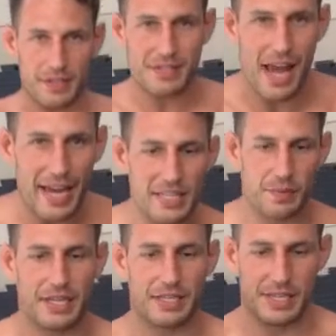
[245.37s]
size,
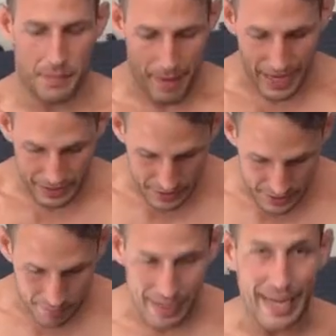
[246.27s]
because it matches
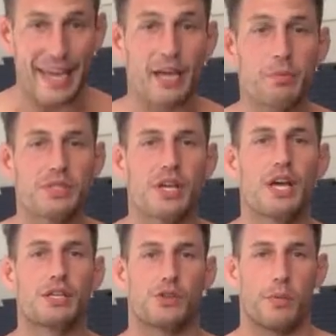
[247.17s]
up my hips.
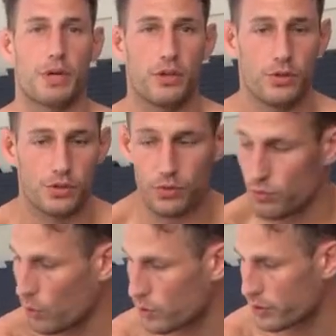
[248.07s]
So I'm going to use a
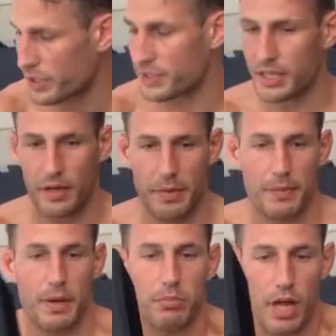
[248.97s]
roller instead.
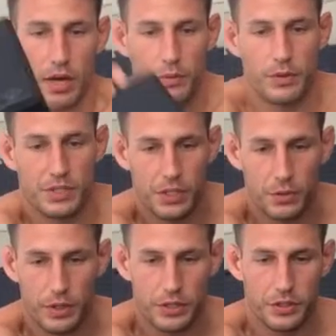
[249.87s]
Maybe a block would still
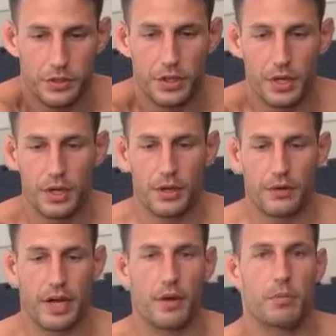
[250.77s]
work too,
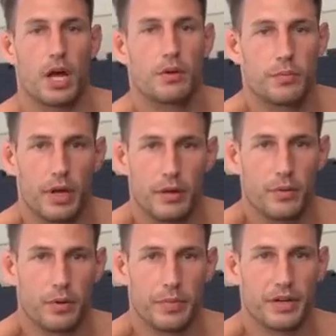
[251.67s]
right? A block would probably
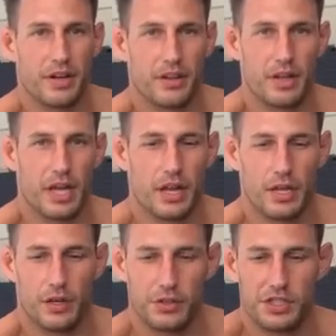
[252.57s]
work better. Uh,
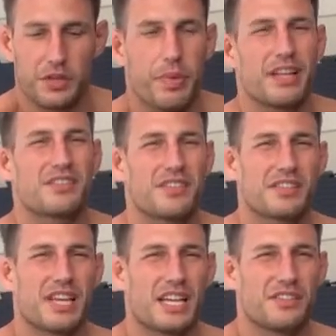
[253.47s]
you know, just depends on the
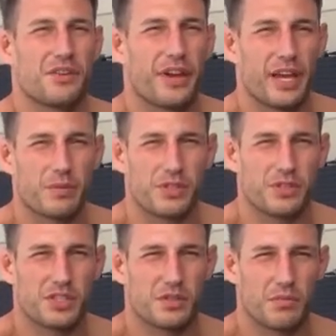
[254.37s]
size of your hips. So
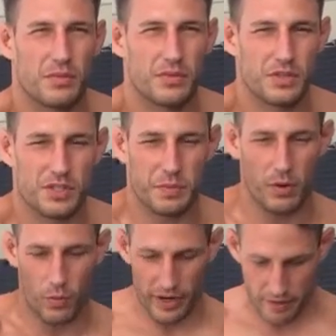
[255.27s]
just, just be
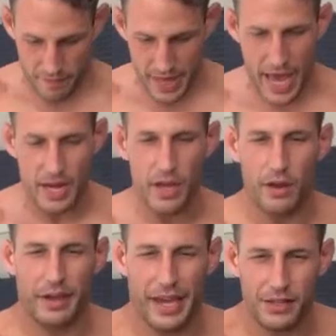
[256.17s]
aware of that.
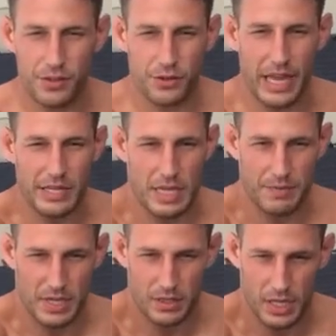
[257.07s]
Okay. So get
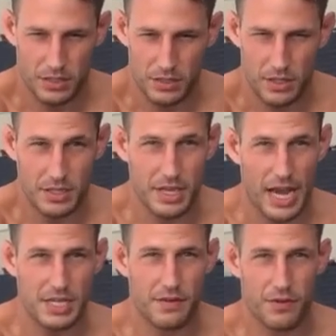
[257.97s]
something that's the
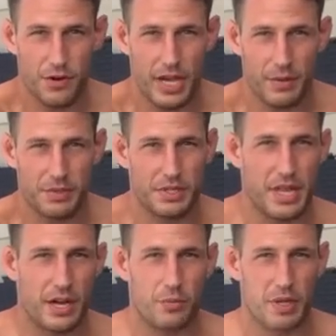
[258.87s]
size of your hips, and
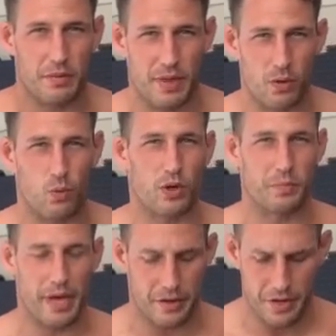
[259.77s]
that'll be, that'll work
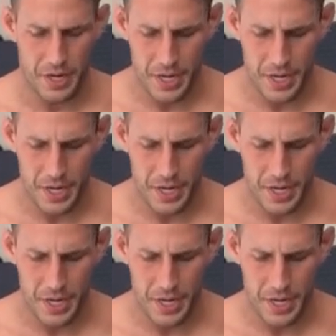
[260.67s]
better.